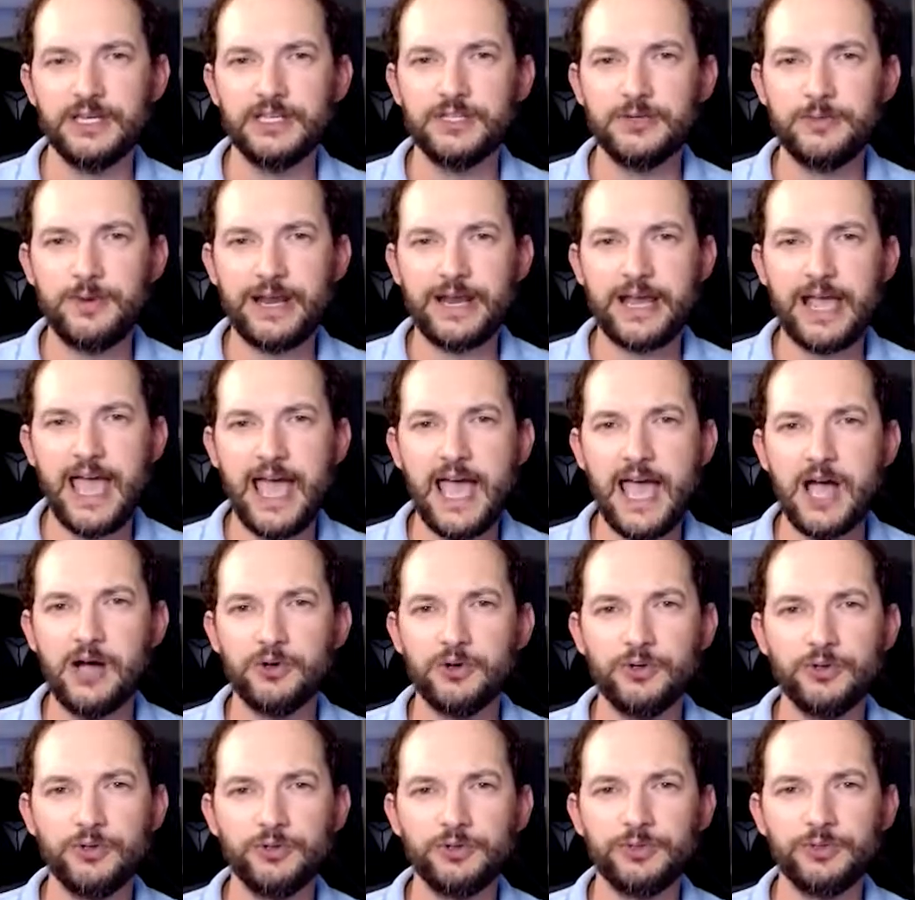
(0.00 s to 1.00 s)
no matter
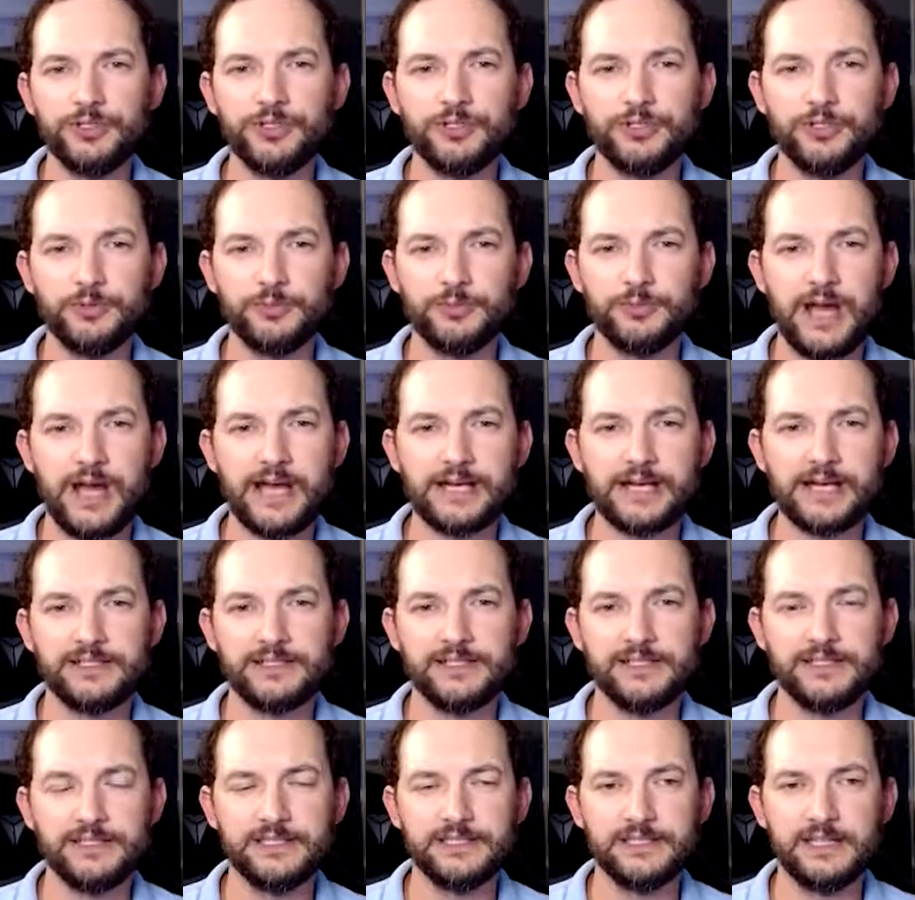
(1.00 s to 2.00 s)
how good your
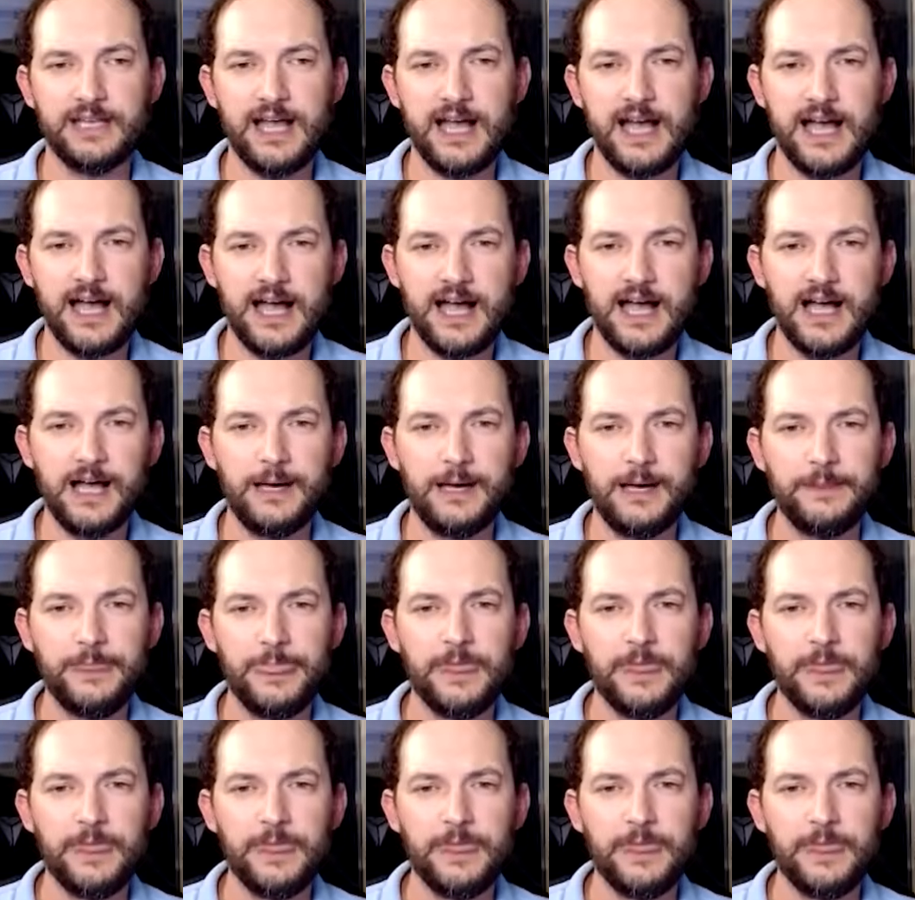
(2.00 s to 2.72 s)
practices are.